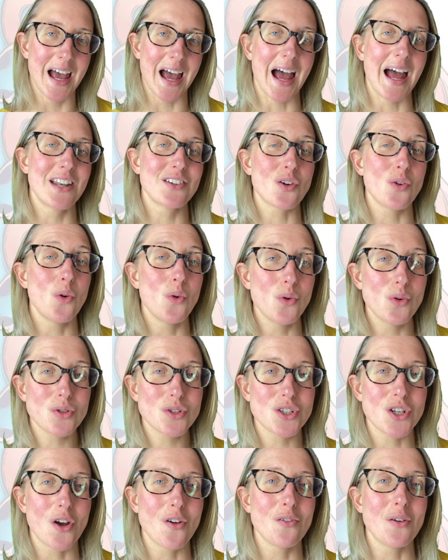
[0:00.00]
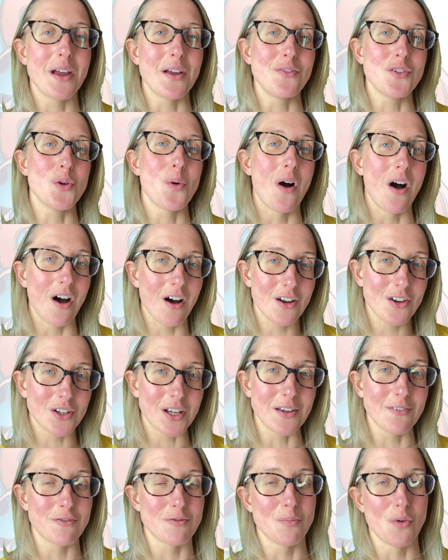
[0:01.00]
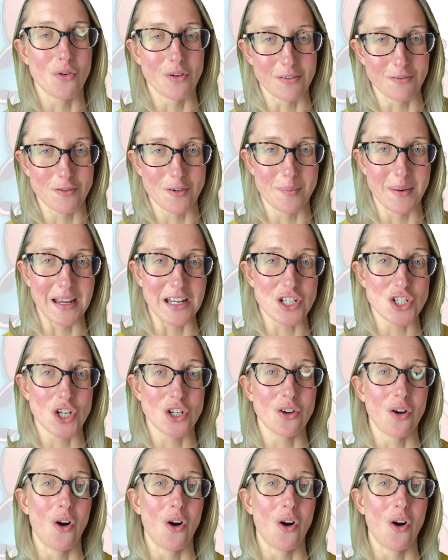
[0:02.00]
And also, if you are looking for more information